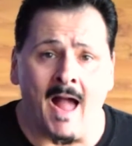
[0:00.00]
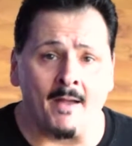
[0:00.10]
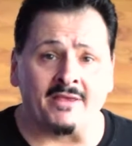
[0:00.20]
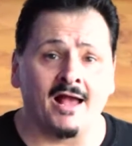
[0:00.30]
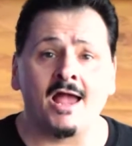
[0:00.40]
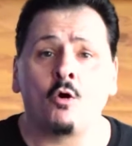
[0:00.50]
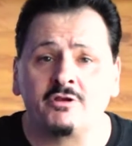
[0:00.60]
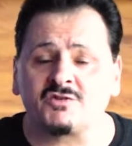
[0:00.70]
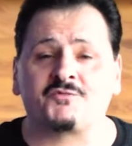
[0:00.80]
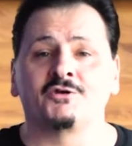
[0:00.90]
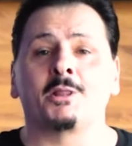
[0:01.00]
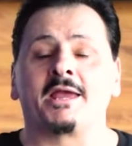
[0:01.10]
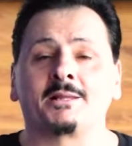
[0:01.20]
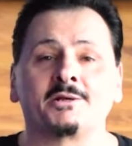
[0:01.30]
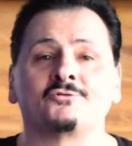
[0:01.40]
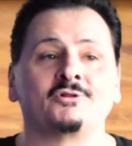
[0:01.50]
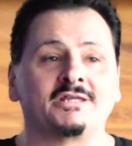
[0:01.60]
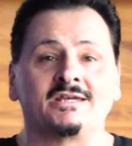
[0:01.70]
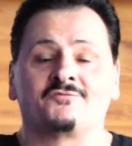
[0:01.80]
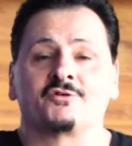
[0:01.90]
I mean, I always feel like
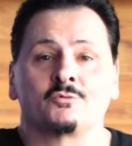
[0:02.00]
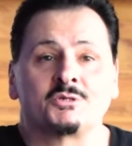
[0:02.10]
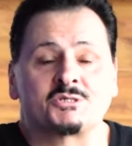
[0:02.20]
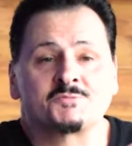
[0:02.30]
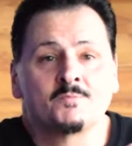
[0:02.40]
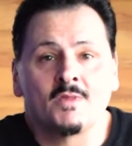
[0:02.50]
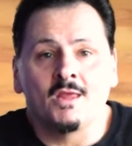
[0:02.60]
literally if there was